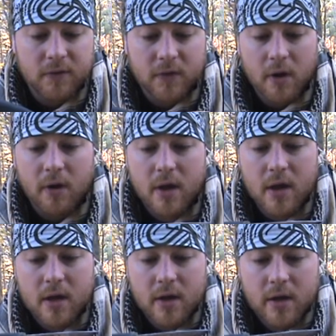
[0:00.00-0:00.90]
So,
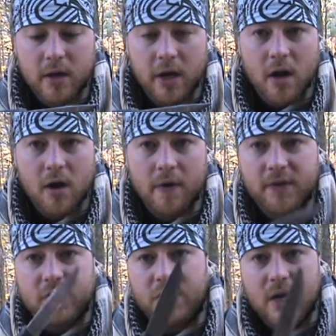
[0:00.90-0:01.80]
you know, if
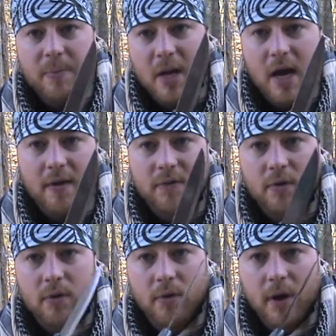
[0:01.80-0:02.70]
it's a cheap knife,
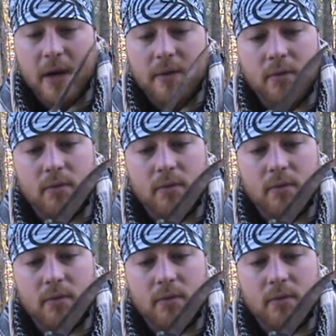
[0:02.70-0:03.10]
great.